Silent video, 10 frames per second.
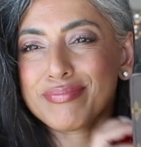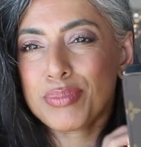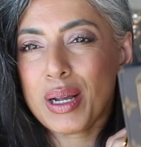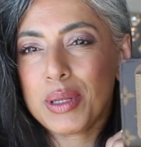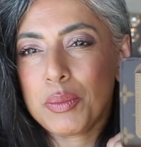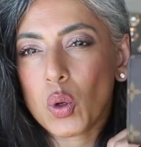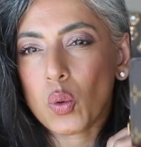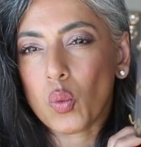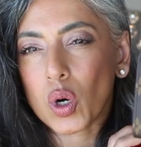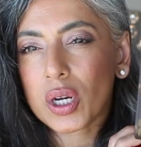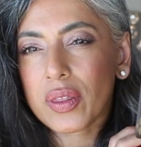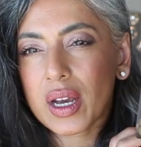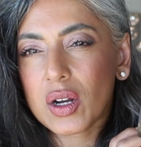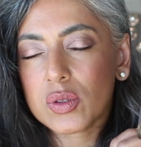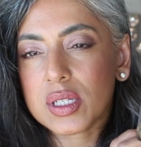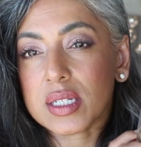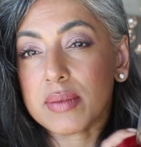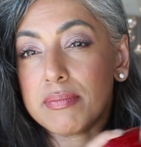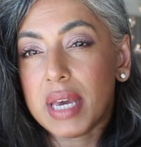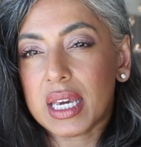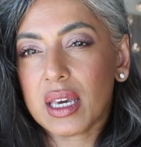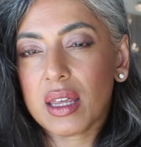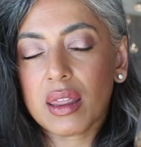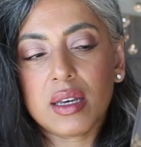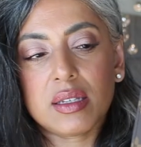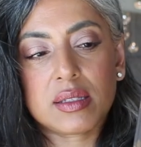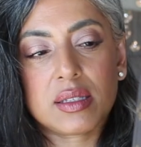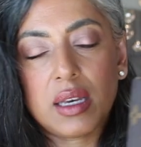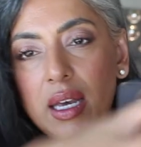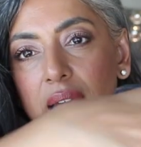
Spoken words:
probably more work that goes into making this.